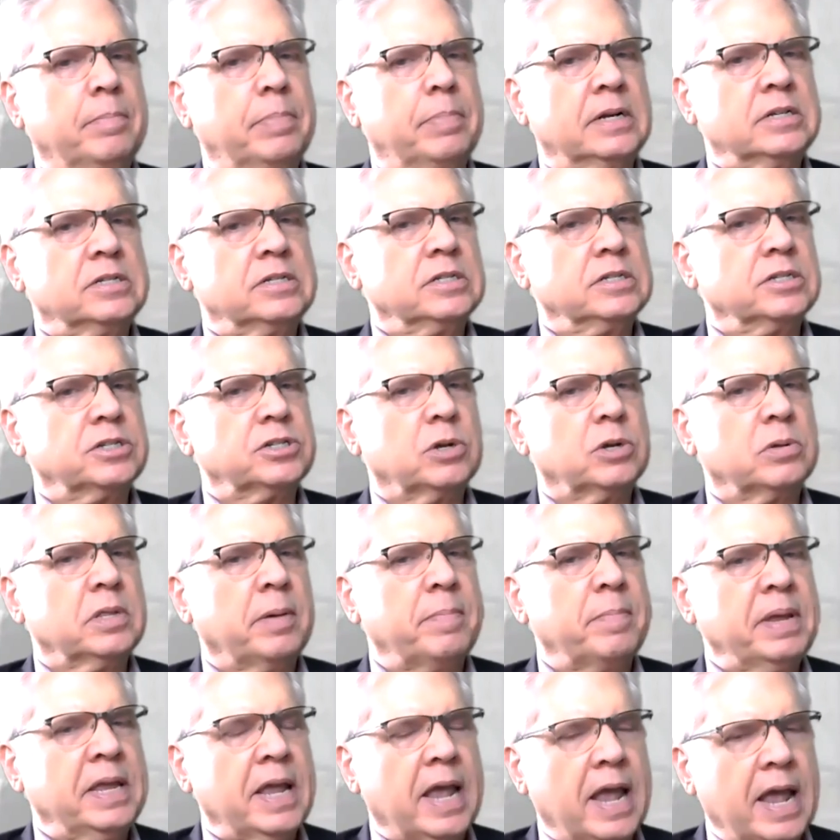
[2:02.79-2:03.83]
but so let
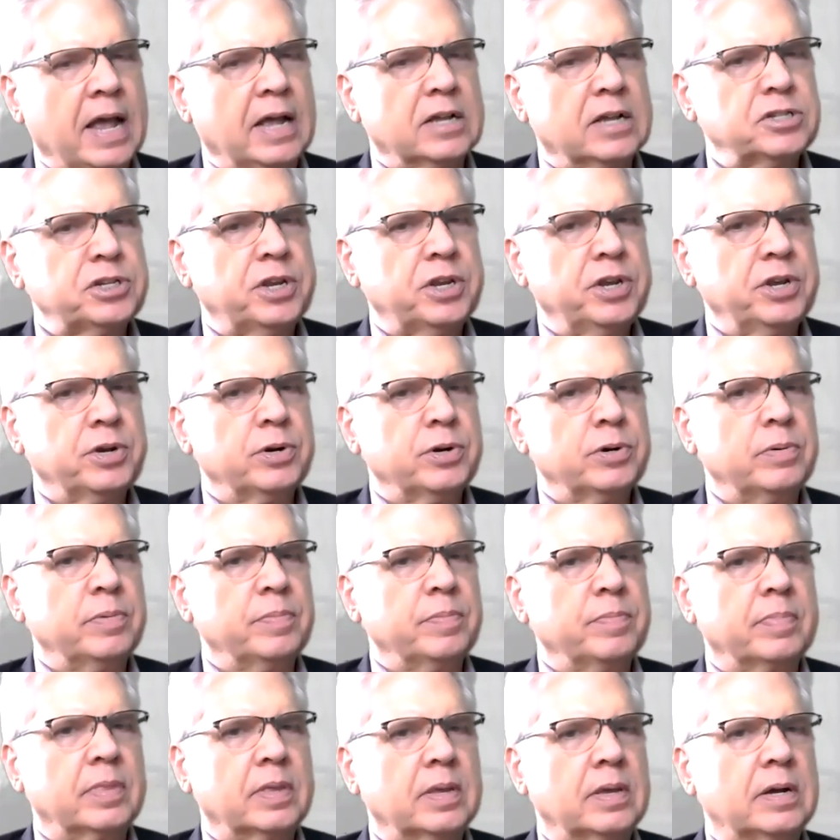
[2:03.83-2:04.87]
me ask you
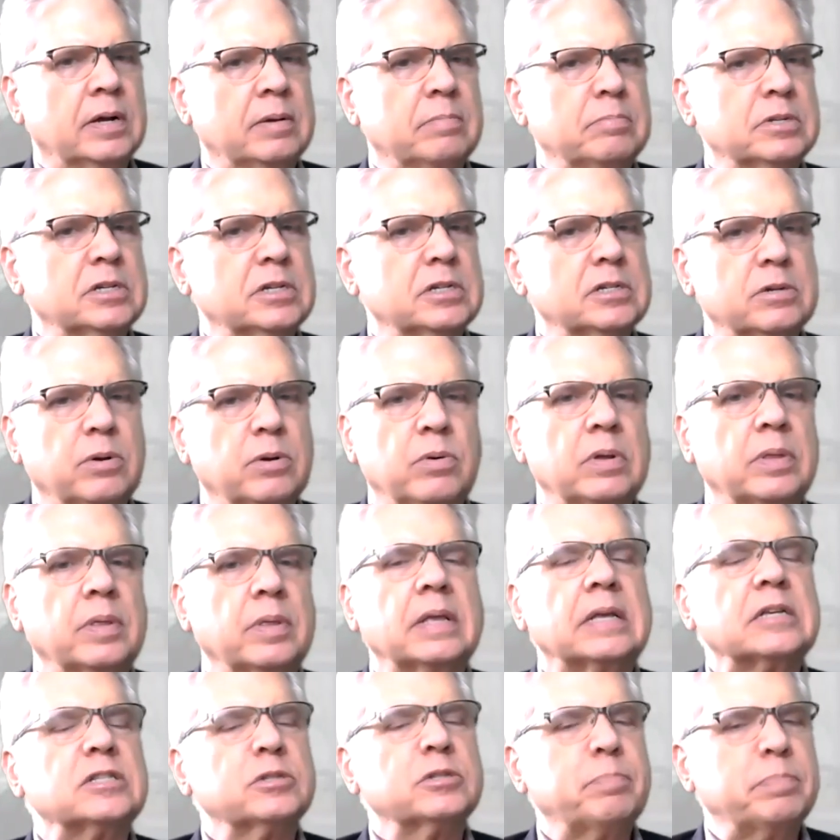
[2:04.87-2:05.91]
um,
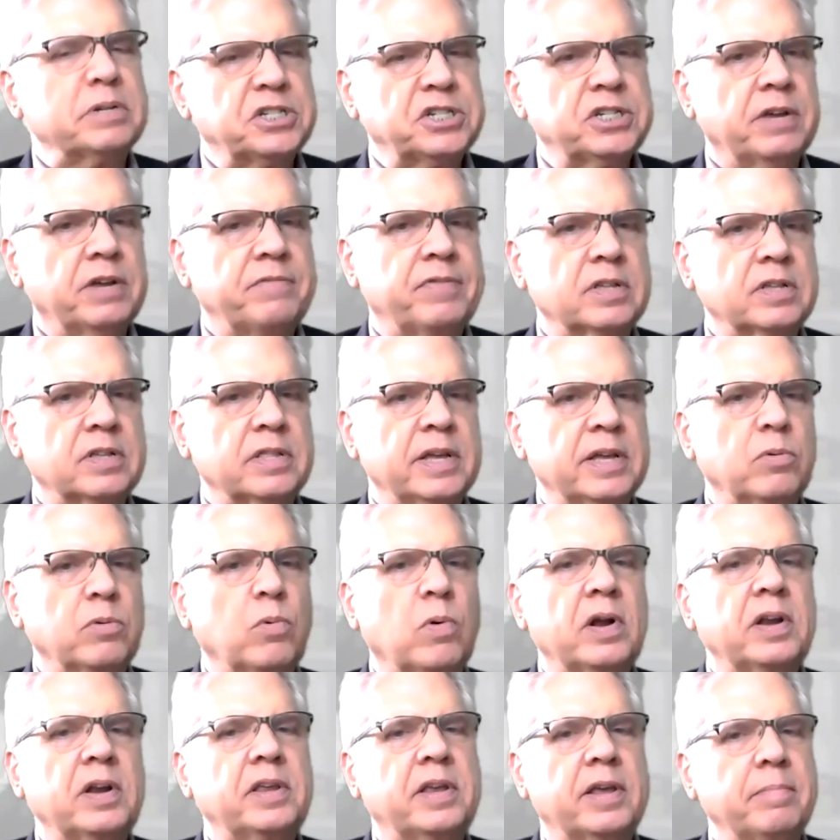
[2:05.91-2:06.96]
specifically
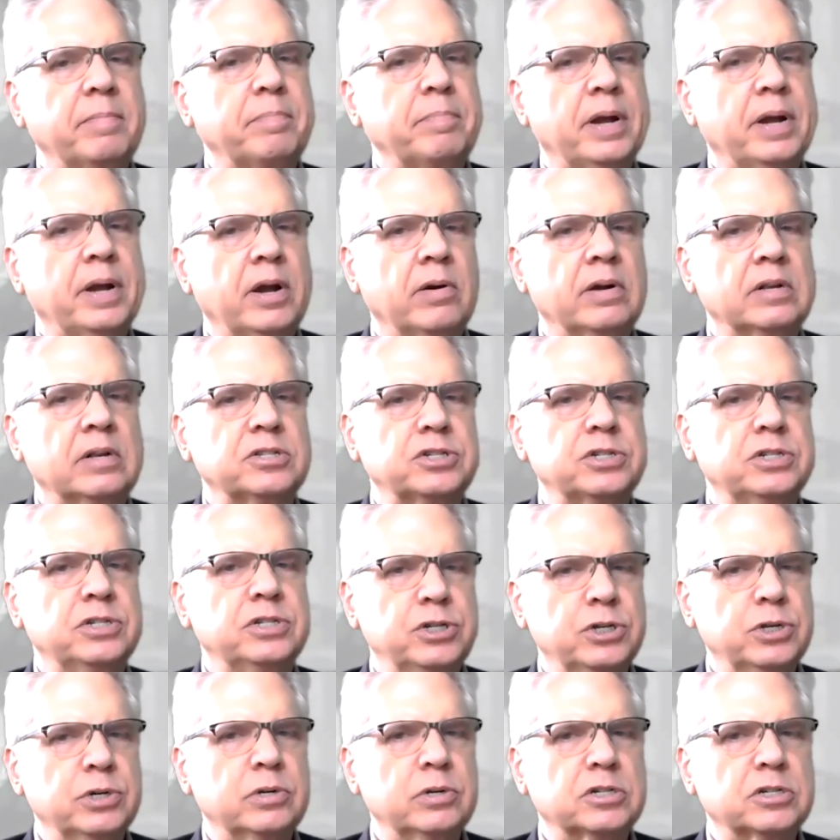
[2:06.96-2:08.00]
what can parents
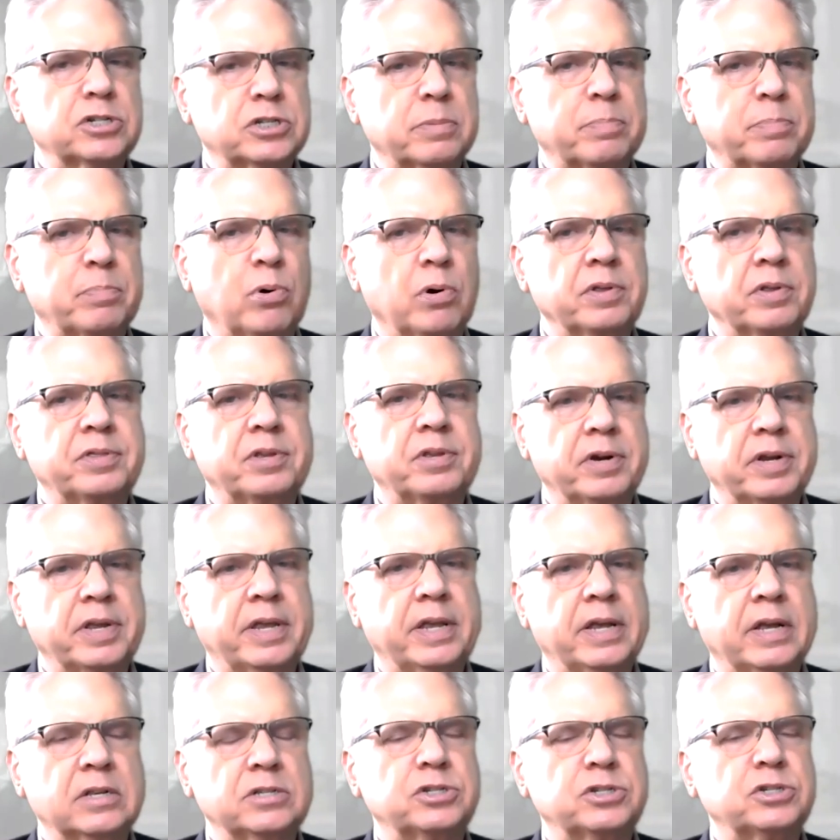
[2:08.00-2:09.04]
do to support their
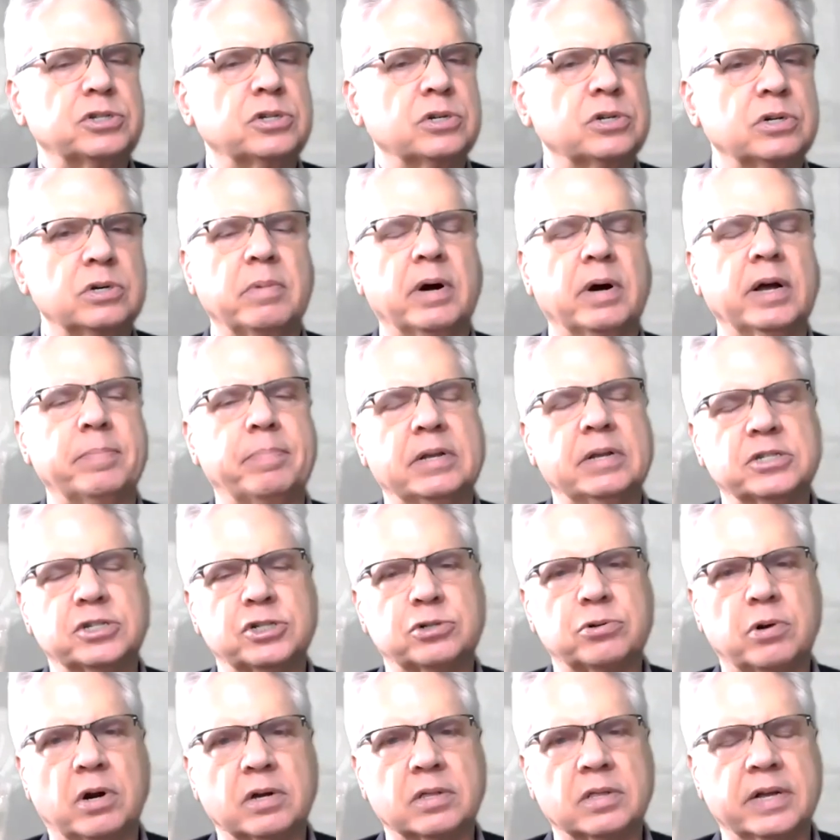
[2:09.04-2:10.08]
kids who might be
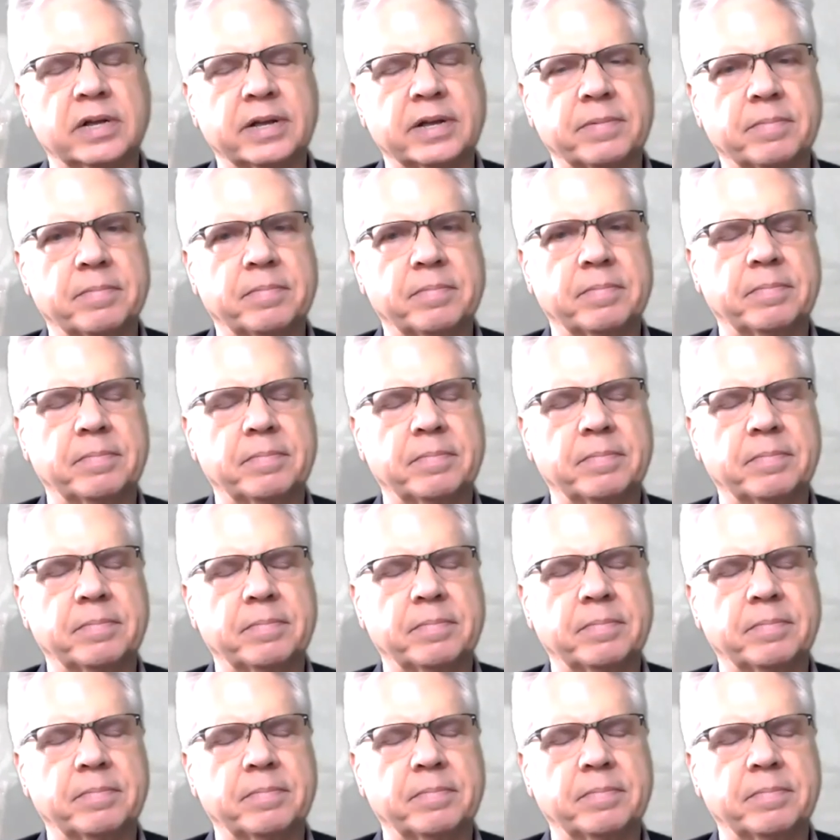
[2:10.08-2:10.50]
struggling?